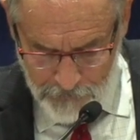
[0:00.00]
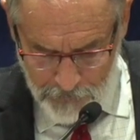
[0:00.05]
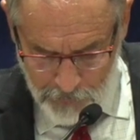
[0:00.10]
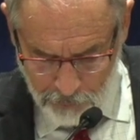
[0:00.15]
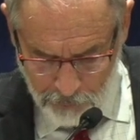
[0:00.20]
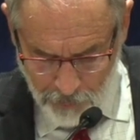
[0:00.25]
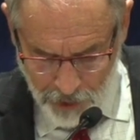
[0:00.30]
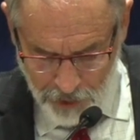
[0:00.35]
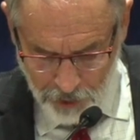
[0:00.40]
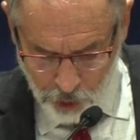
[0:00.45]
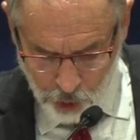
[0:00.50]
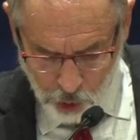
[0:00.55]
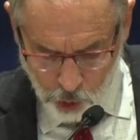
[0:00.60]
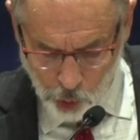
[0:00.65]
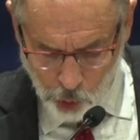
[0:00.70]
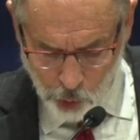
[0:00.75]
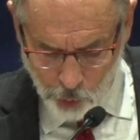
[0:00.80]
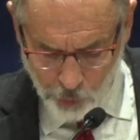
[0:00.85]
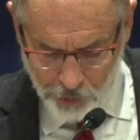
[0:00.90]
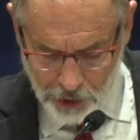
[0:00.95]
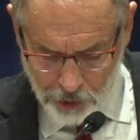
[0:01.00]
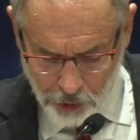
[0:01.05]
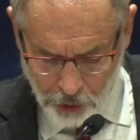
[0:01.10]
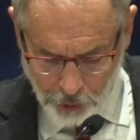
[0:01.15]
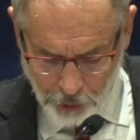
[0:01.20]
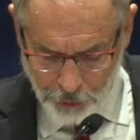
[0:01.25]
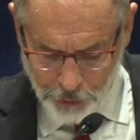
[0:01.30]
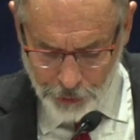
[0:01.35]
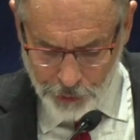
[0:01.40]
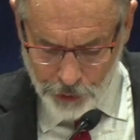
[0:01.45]
my soul that
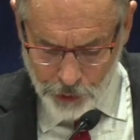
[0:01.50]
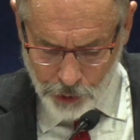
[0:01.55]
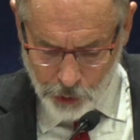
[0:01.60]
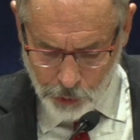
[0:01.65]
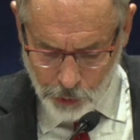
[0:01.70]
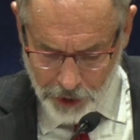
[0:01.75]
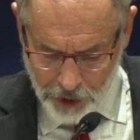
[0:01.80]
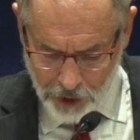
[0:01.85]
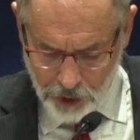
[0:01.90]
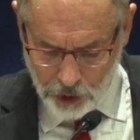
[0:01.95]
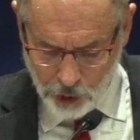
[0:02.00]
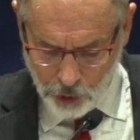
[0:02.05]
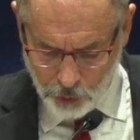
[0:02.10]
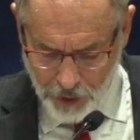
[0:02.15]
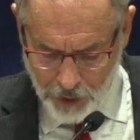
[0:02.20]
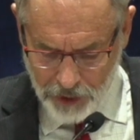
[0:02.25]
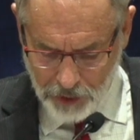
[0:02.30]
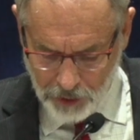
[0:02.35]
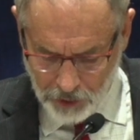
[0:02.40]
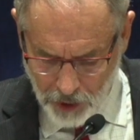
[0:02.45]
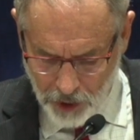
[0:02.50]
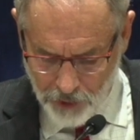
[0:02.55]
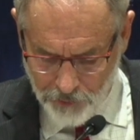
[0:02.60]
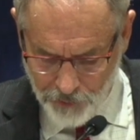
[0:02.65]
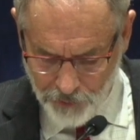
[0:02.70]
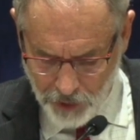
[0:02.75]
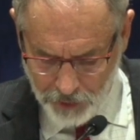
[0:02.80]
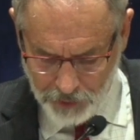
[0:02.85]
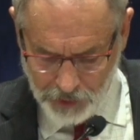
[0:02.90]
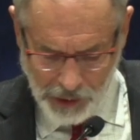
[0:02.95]
turns to his great love
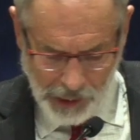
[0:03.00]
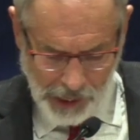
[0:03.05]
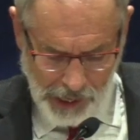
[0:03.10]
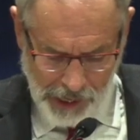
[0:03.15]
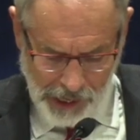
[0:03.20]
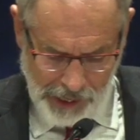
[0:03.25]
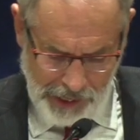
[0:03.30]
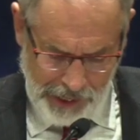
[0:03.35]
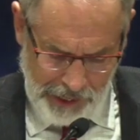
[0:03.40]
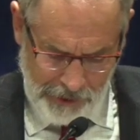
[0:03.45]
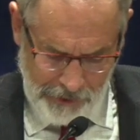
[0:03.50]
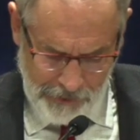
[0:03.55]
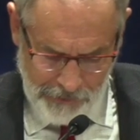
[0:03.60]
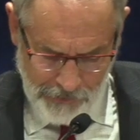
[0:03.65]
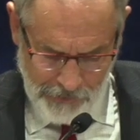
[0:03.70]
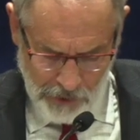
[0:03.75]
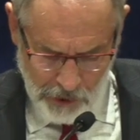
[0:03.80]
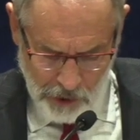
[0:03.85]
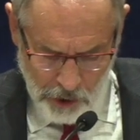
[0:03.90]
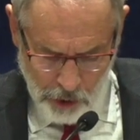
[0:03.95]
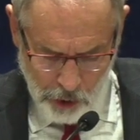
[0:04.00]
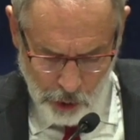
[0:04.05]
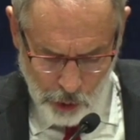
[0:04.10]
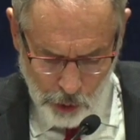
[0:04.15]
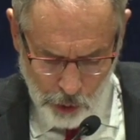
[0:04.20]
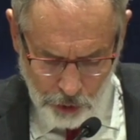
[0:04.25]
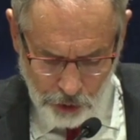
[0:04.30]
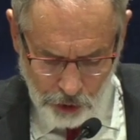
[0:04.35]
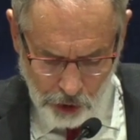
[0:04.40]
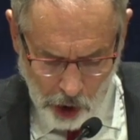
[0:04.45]
on high,
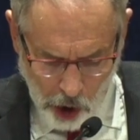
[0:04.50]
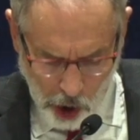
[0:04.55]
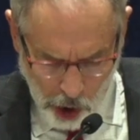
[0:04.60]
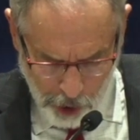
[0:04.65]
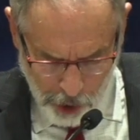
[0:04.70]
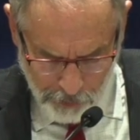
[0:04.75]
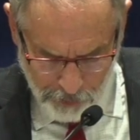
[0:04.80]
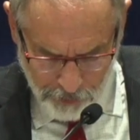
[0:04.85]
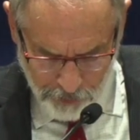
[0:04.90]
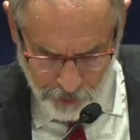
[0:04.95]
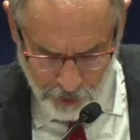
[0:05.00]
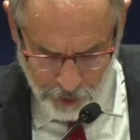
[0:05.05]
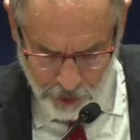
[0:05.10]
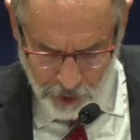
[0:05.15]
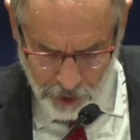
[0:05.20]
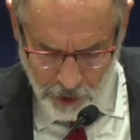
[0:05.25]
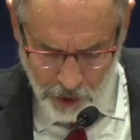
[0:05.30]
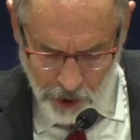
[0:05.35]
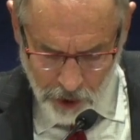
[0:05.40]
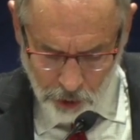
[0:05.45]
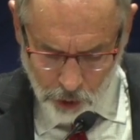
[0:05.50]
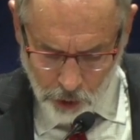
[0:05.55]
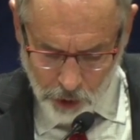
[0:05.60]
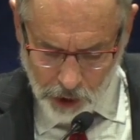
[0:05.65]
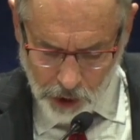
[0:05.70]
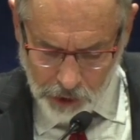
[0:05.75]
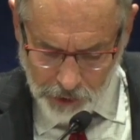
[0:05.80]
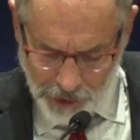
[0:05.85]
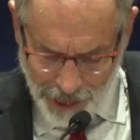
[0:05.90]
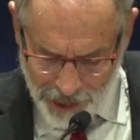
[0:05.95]
whose arms to
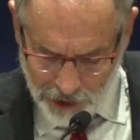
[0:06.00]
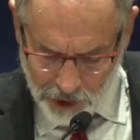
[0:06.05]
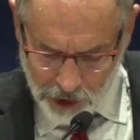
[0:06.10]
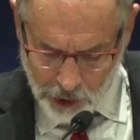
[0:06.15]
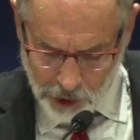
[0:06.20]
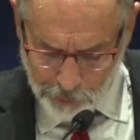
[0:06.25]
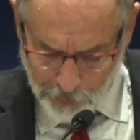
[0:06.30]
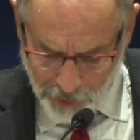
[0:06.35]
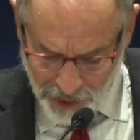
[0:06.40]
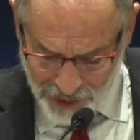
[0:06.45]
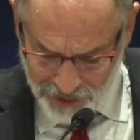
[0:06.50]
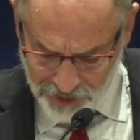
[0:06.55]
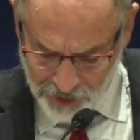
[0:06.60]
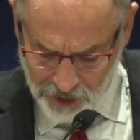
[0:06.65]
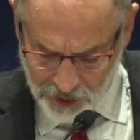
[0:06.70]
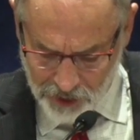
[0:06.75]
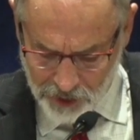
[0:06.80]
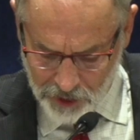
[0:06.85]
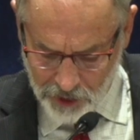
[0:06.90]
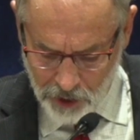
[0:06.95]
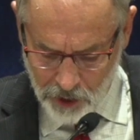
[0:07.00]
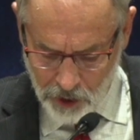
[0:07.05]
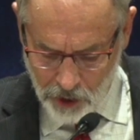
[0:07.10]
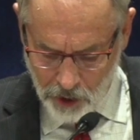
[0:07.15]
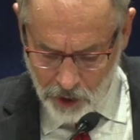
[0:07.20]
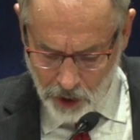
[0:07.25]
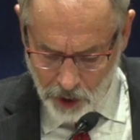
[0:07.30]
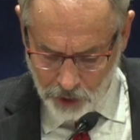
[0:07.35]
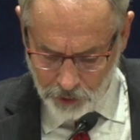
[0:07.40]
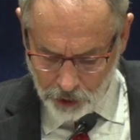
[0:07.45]
clasp us
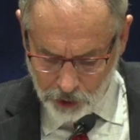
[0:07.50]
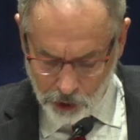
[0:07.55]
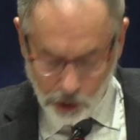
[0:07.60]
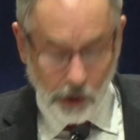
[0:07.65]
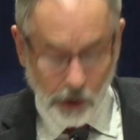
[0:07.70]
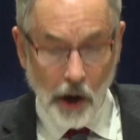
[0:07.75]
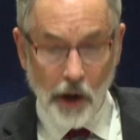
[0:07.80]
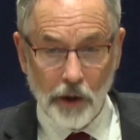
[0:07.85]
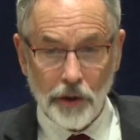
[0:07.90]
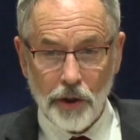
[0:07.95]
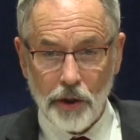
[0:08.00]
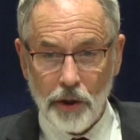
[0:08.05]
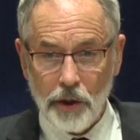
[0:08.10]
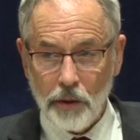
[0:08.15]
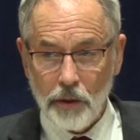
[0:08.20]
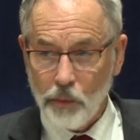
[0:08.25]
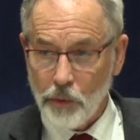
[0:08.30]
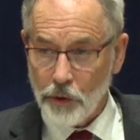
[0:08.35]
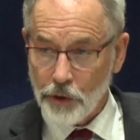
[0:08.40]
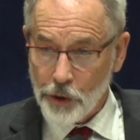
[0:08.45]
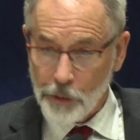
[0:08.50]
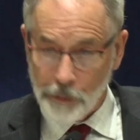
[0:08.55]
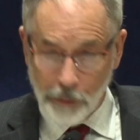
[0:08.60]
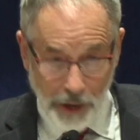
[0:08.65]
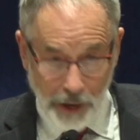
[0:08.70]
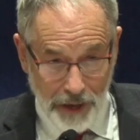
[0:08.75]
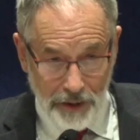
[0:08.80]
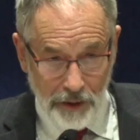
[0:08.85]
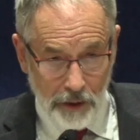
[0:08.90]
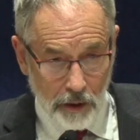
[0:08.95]
on the cross were
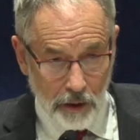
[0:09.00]
spread.